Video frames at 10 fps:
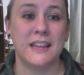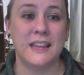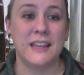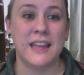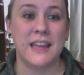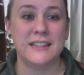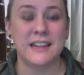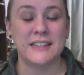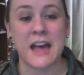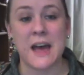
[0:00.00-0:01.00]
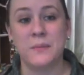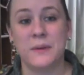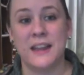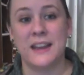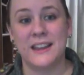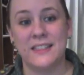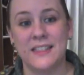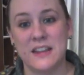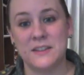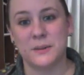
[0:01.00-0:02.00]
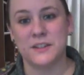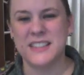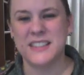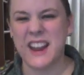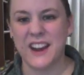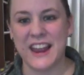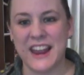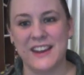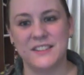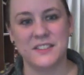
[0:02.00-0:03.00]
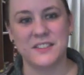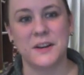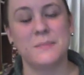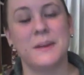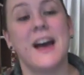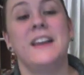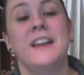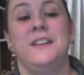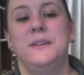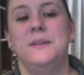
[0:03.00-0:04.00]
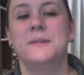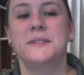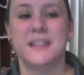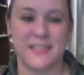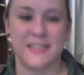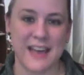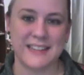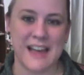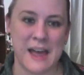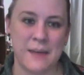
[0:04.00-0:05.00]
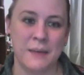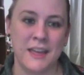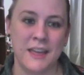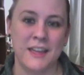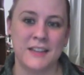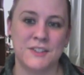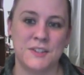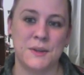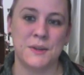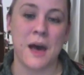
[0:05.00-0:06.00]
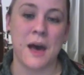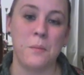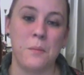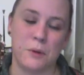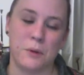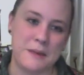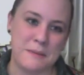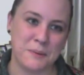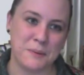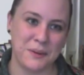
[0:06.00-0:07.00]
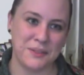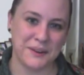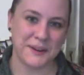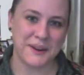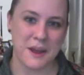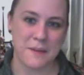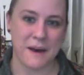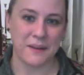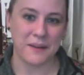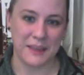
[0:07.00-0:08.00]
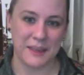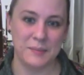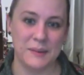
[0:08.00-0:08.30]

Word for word: it a time when things were scary and uncertain, but God used that time to help more people learn about him.